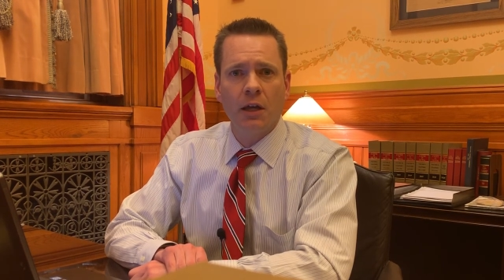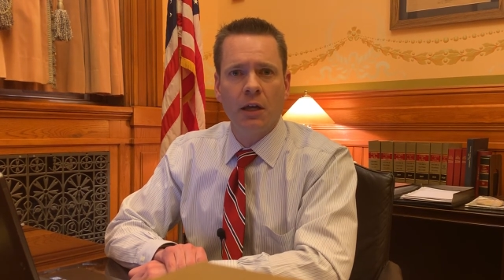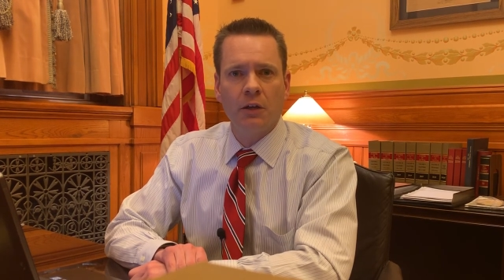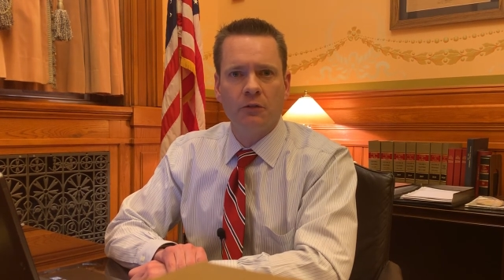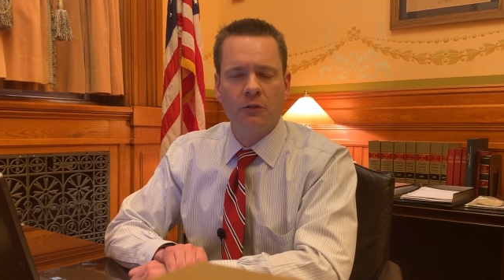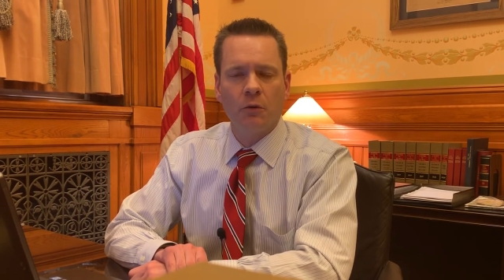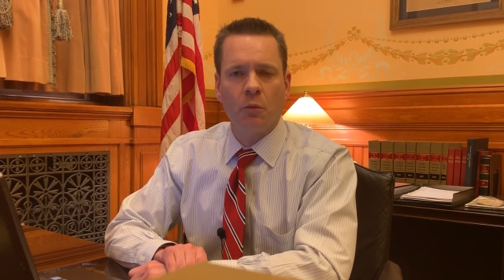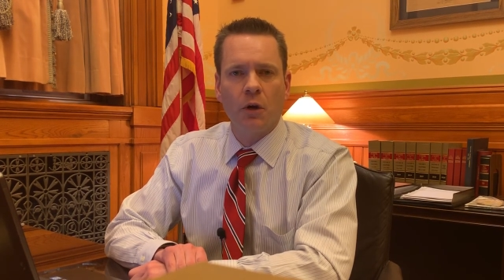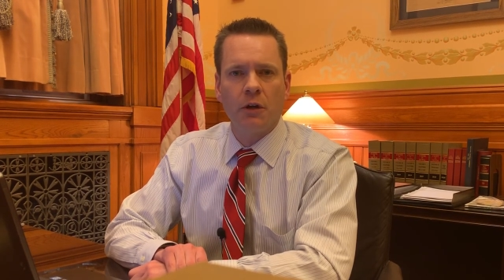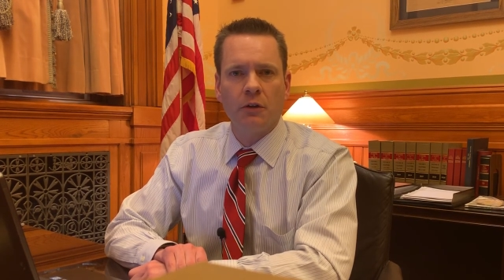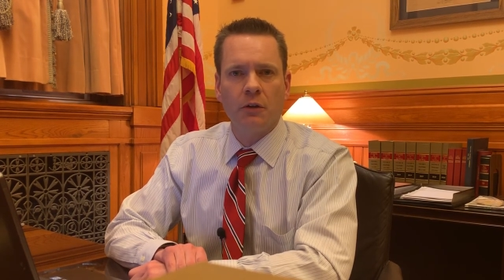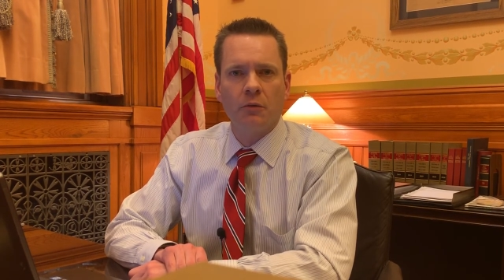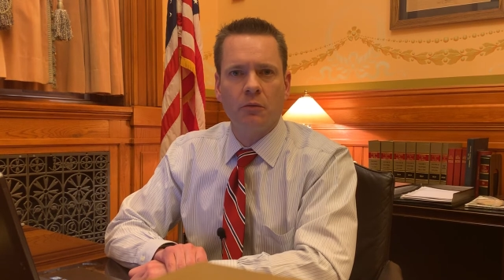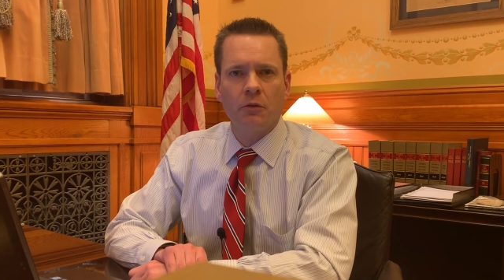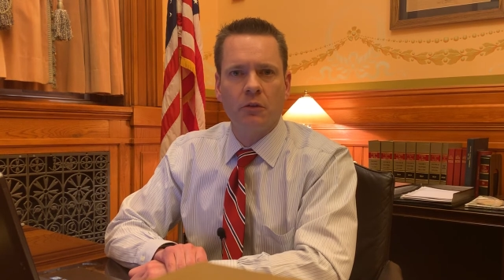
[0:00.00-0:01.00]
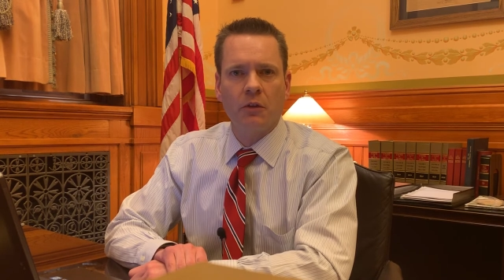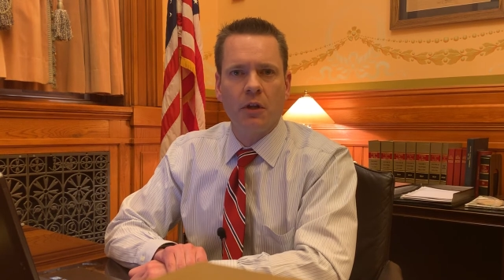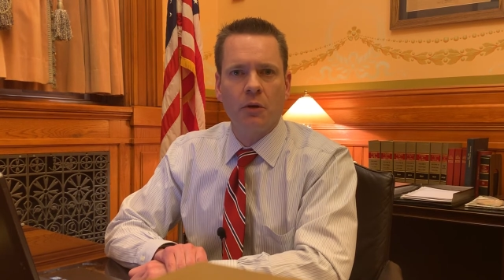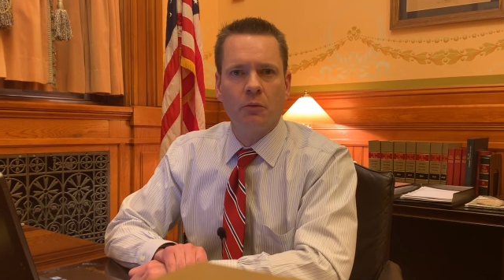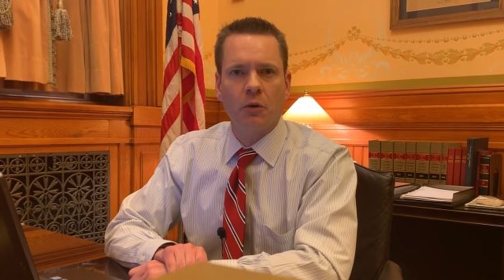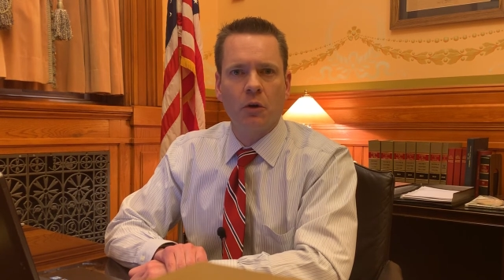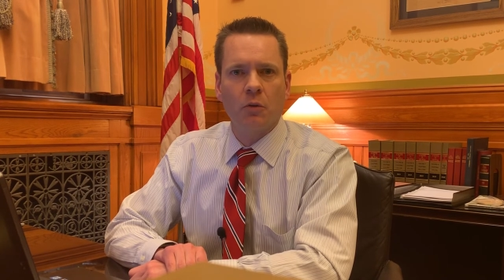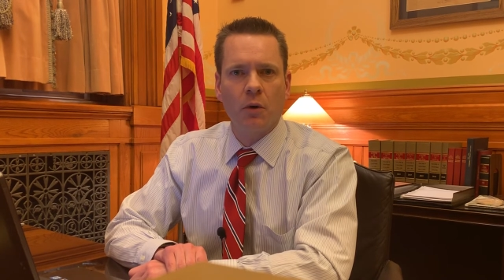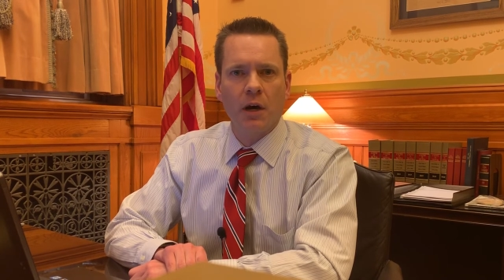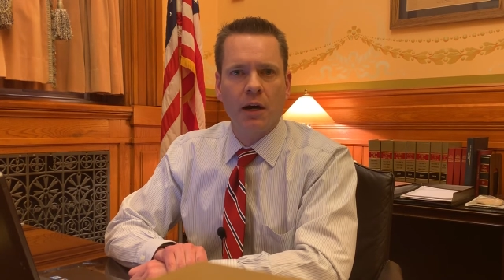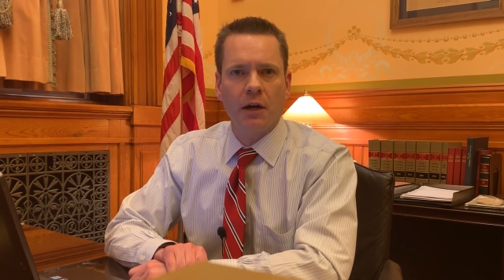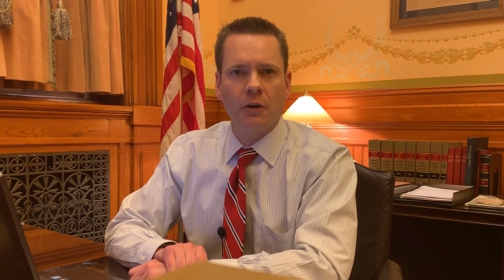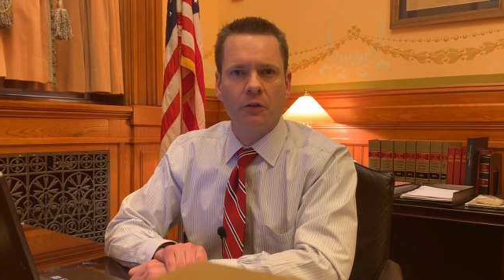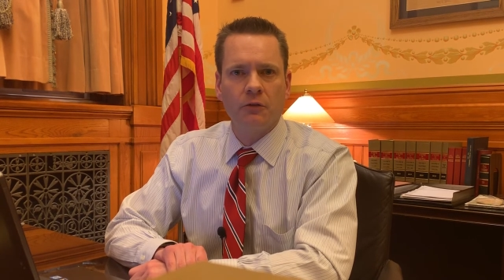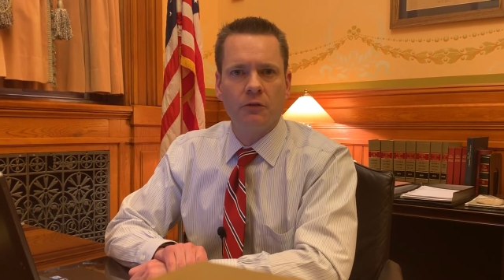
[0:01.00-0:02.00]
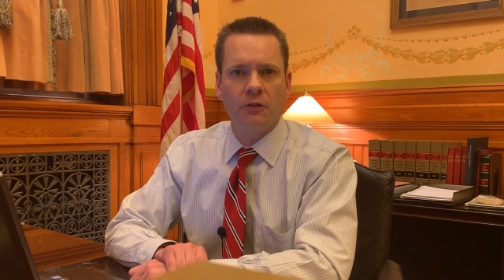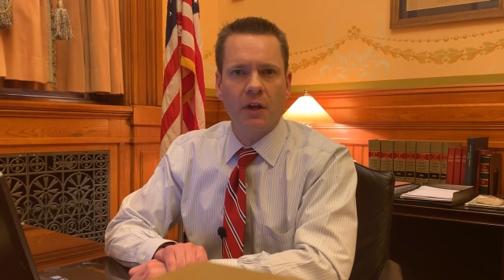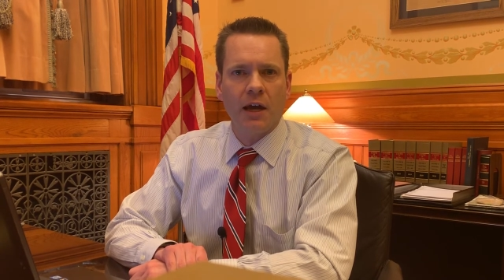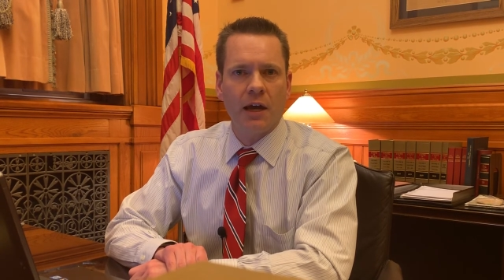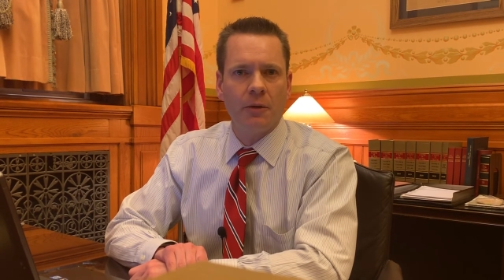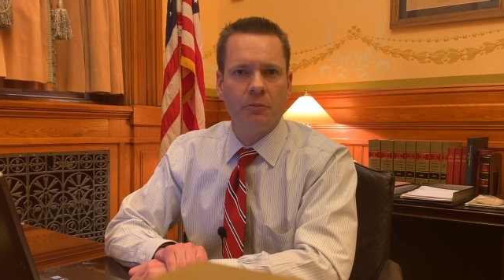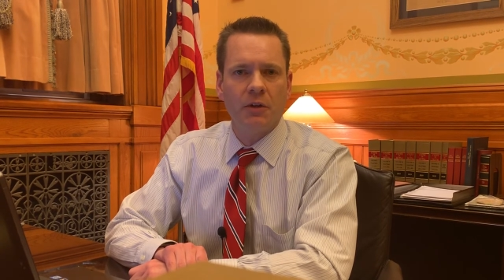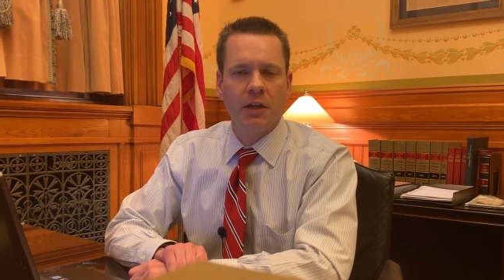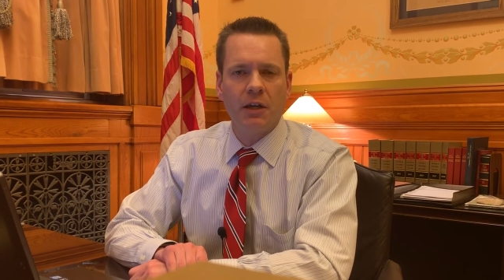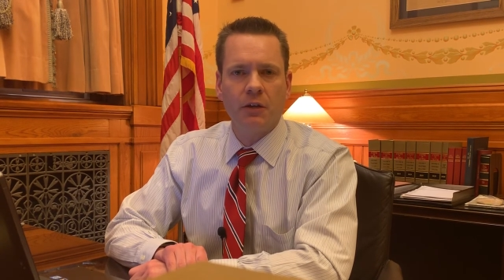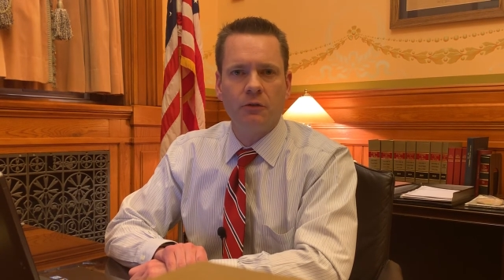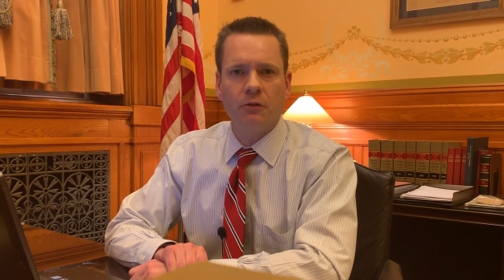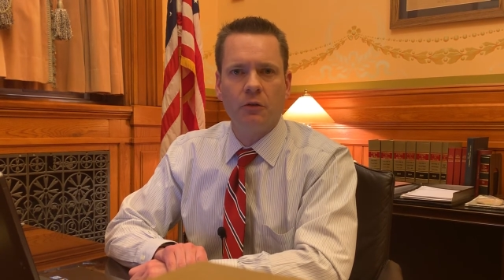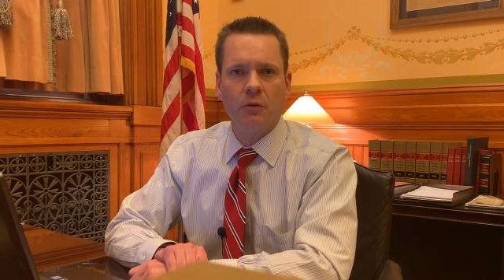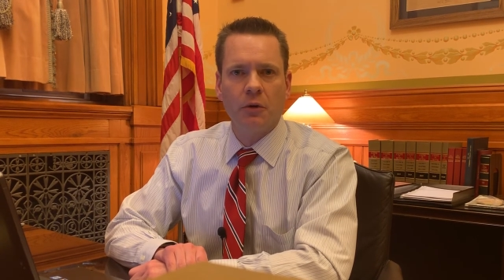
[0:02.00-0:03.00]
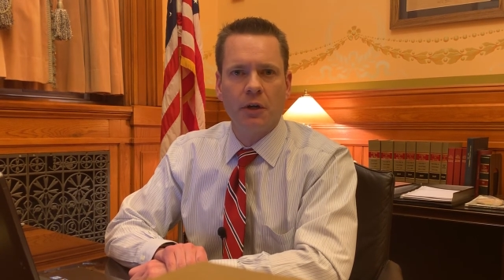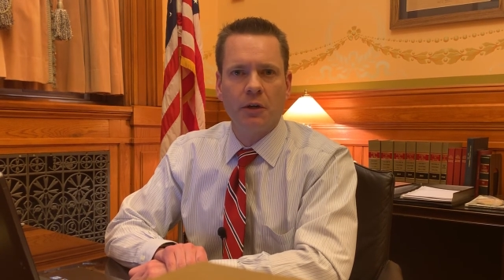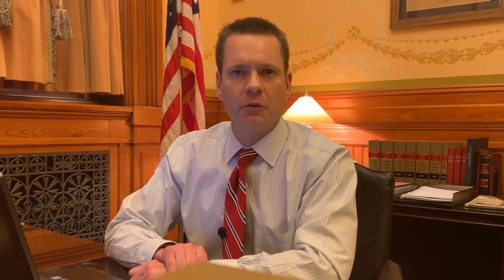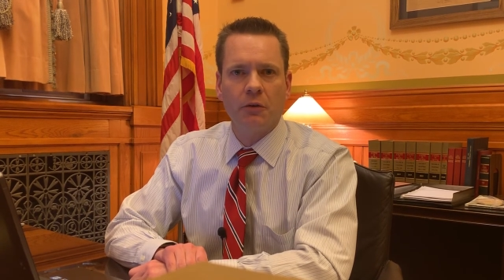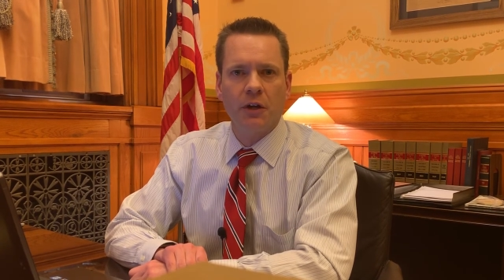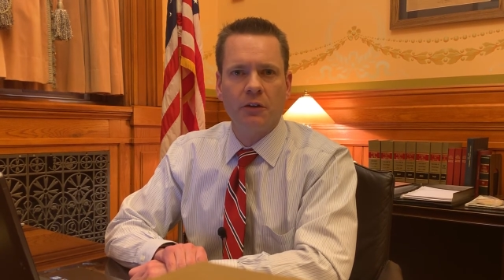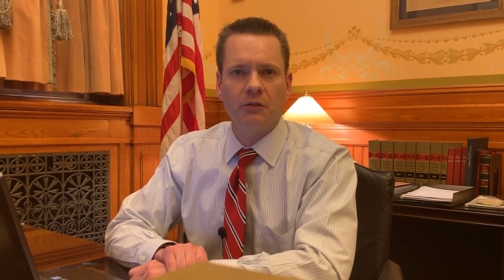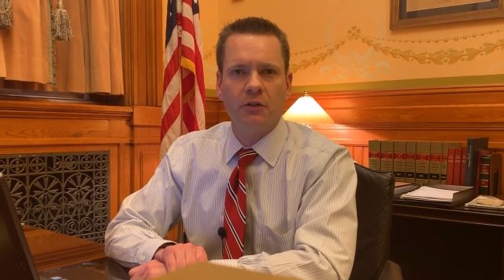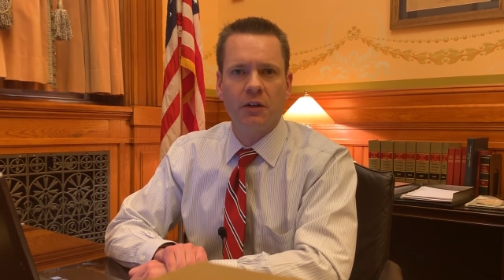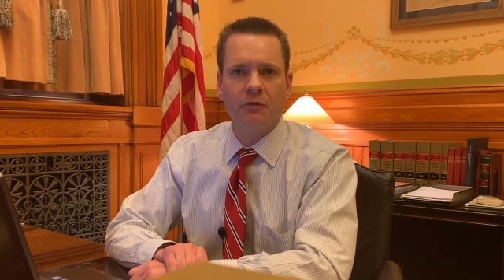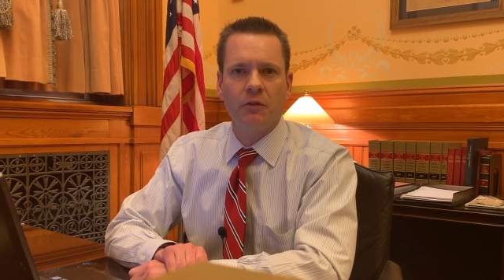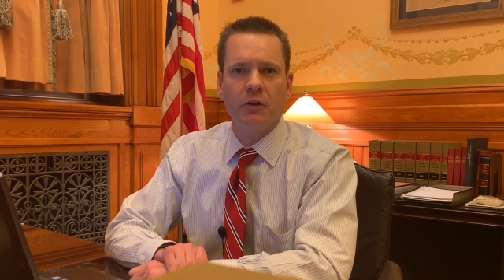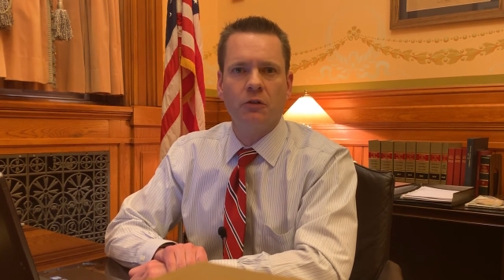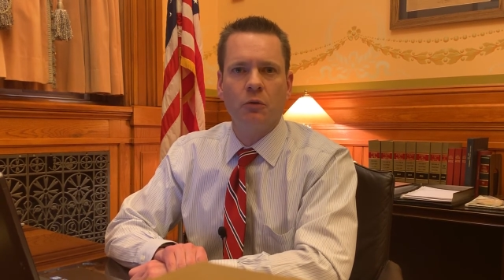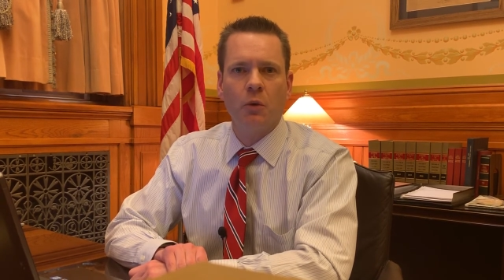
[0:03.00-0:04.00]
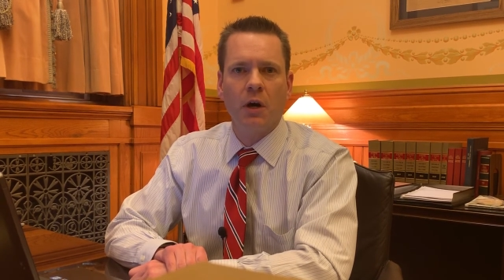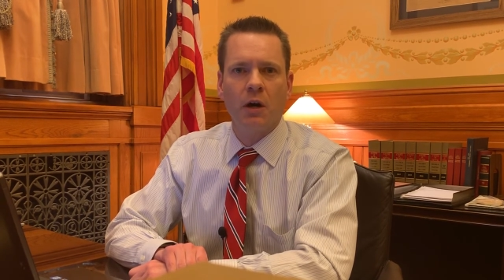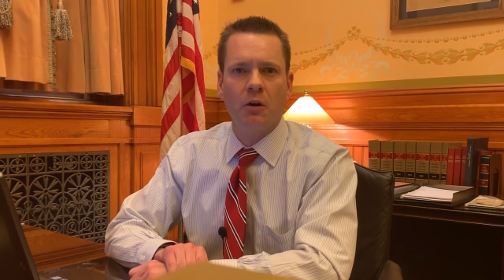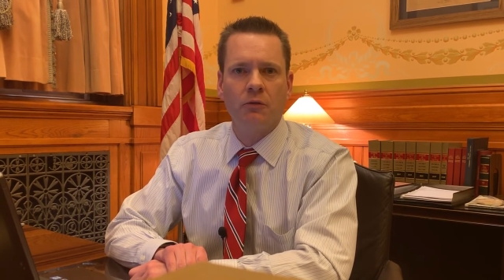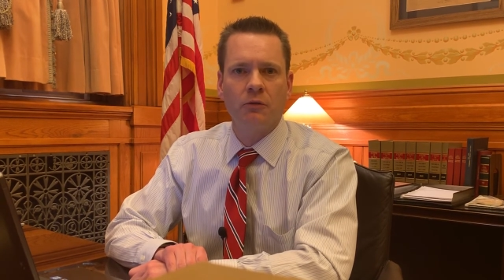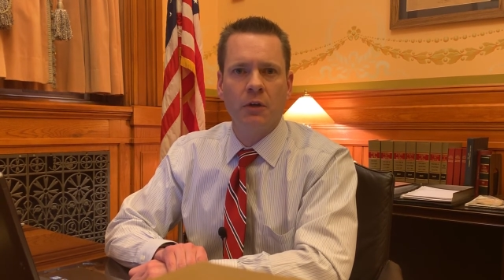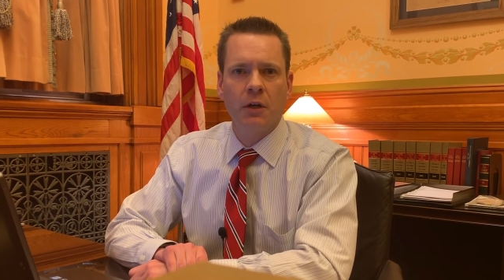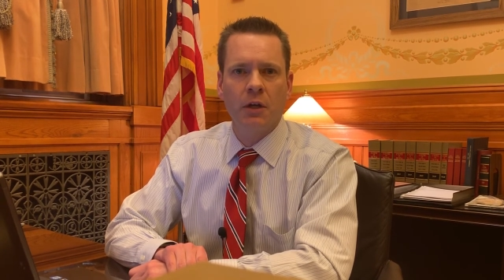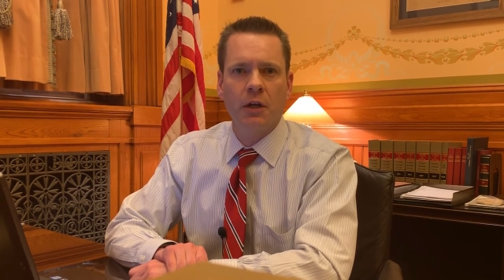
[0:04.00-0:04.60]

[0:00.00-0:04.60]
It's the one that requires that kids who are in grades 7 to 12